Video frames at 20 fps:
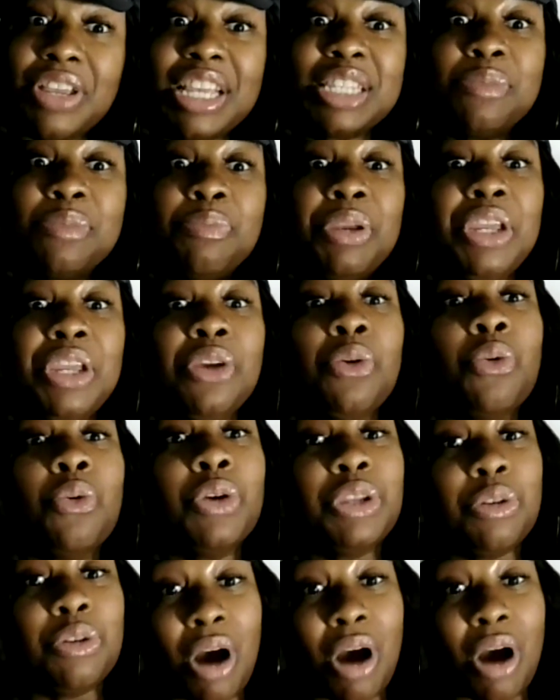is being who
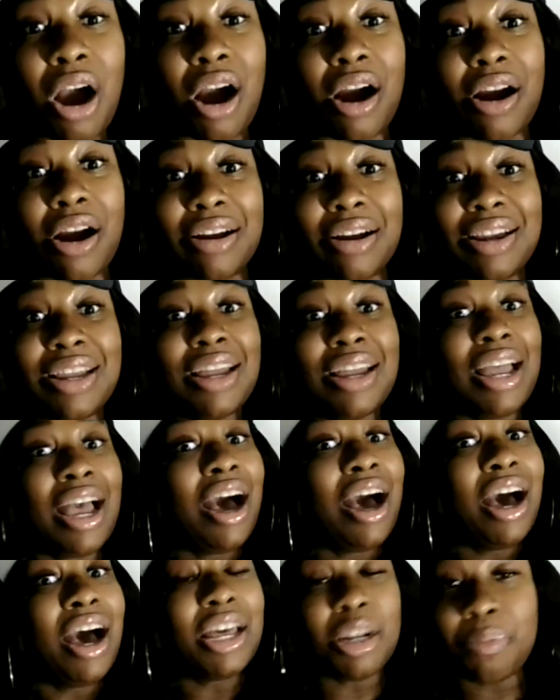you are
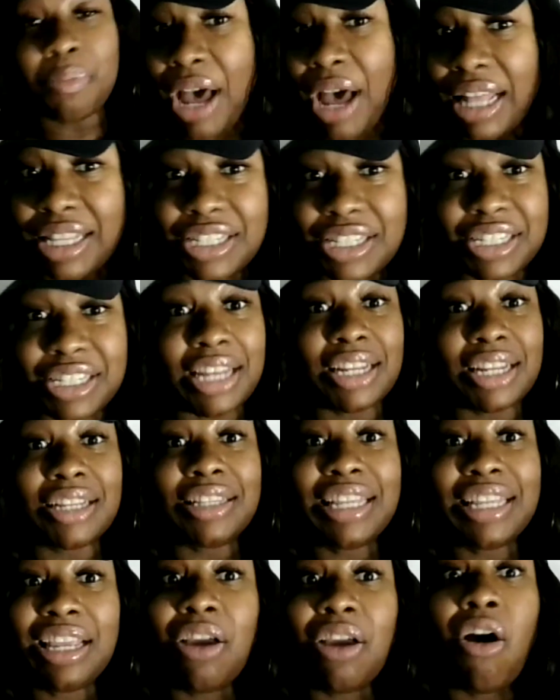
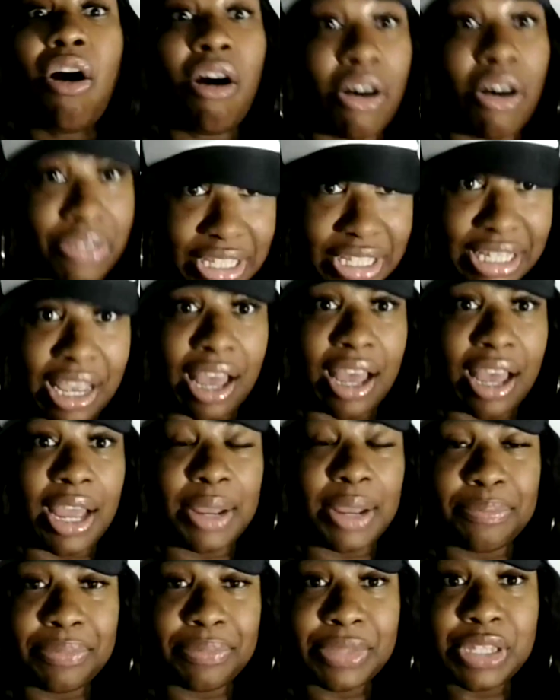unapologetically all the time.
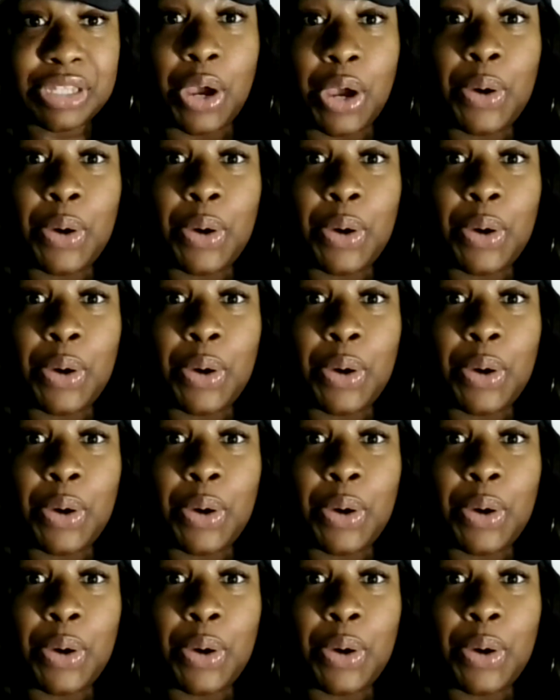So